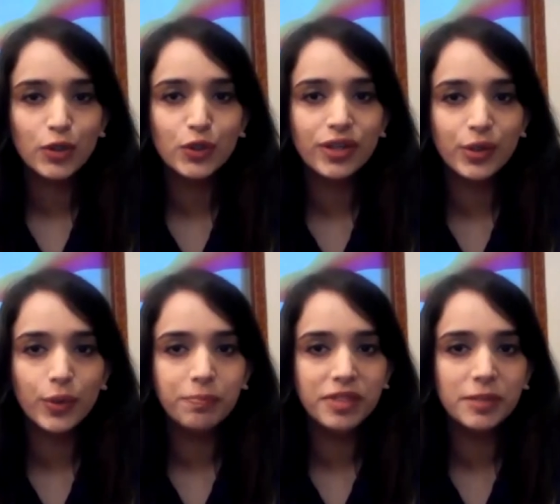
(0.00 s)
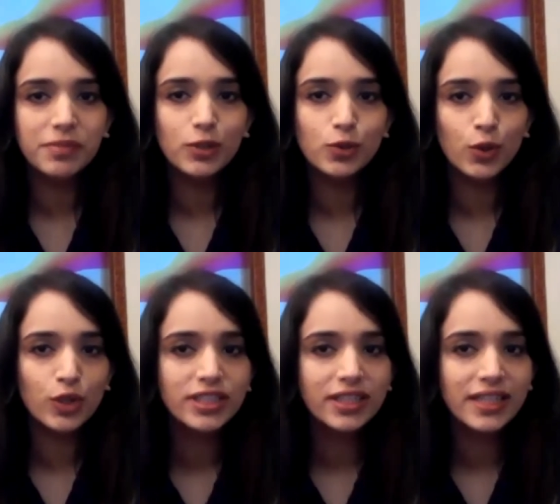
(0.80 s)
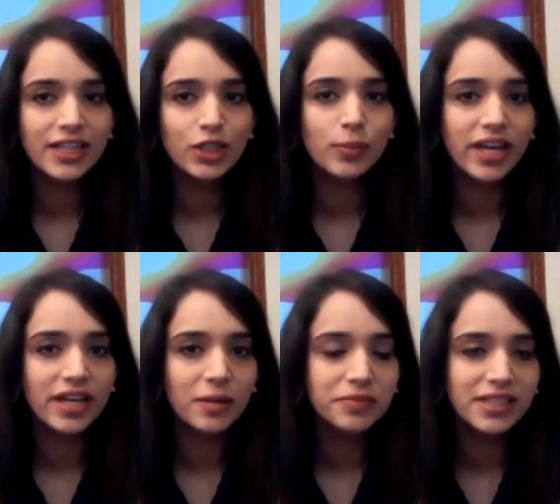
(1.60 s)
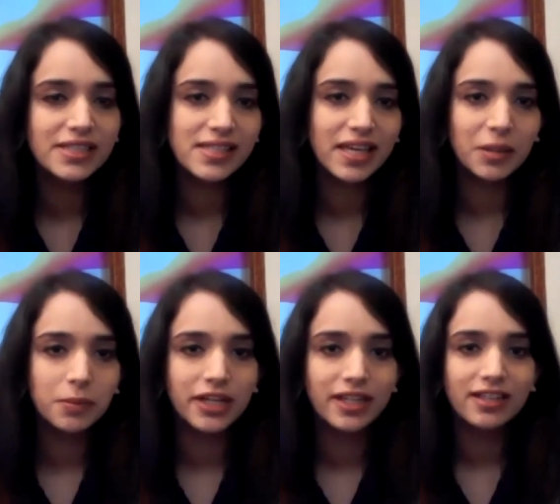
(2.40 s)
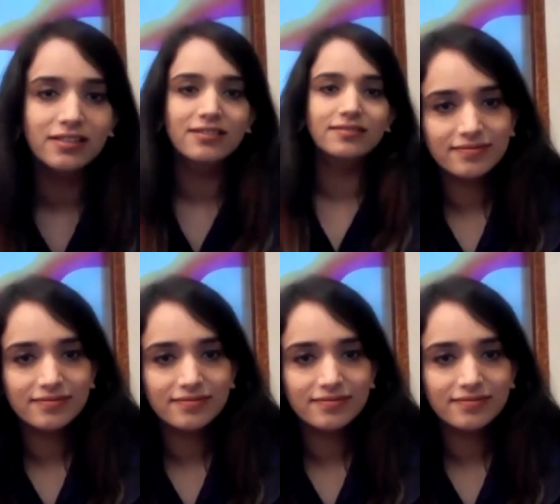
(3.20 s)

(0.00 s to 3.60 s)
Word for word: how to equip people who hold the key to my company's scalability.